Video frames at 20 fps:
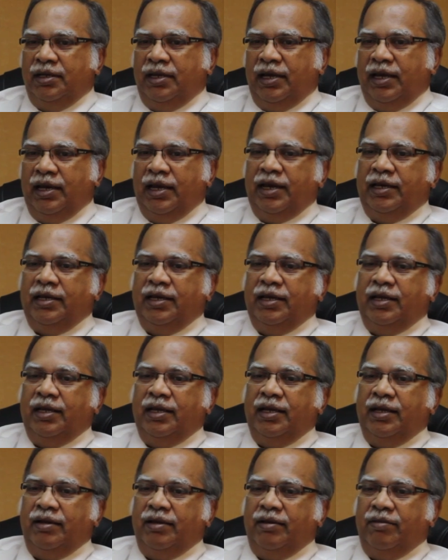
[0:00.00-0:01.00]
and
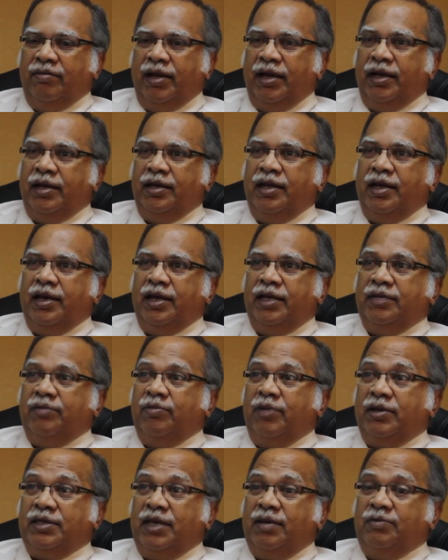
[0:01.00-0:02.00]
later Mahinda
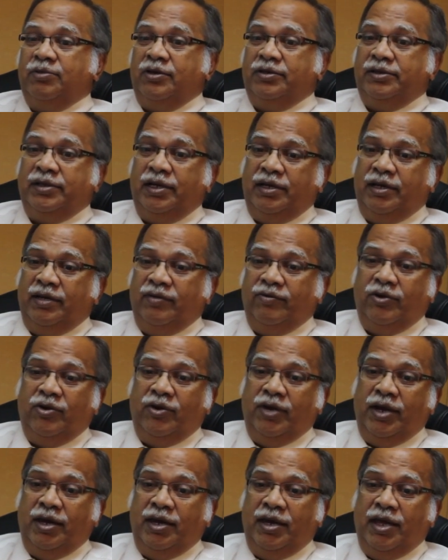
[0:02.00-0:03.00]
Rajapaksa himself said,
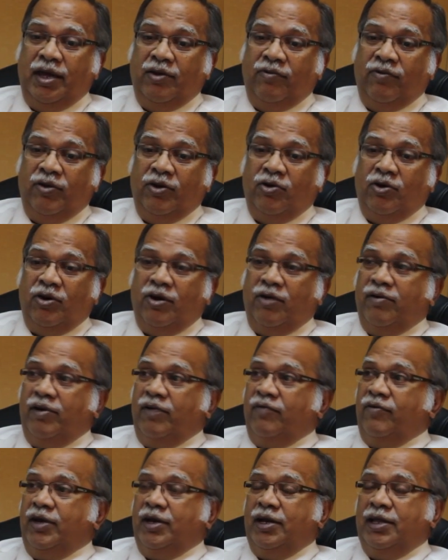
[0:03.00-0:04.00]
without India, we could not have
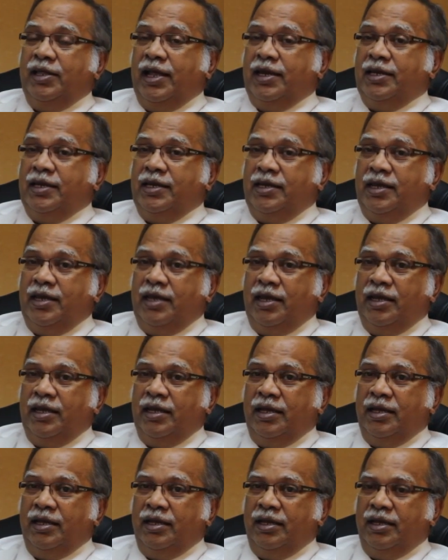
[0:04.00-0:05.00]
defeated the LTTE.
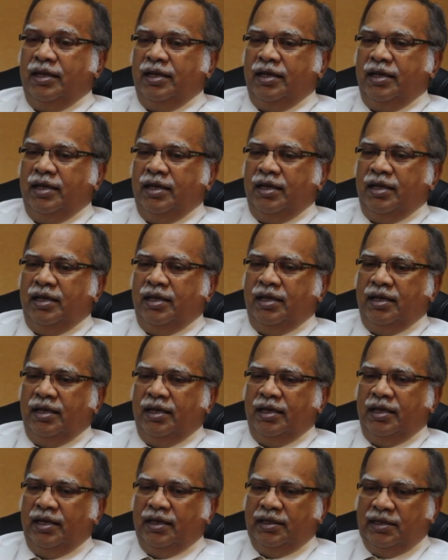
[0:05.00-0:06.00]

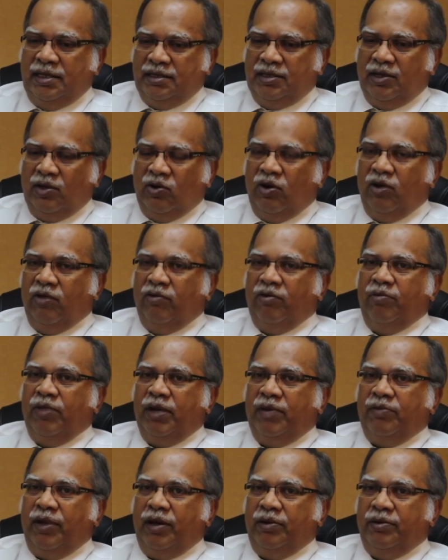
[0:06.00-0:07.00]
Is this the role of a
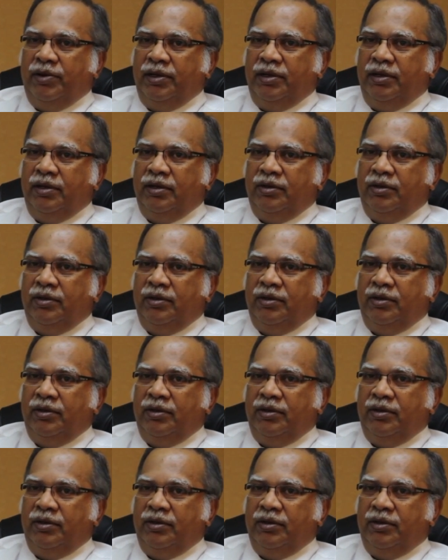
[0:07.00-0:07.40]
big power?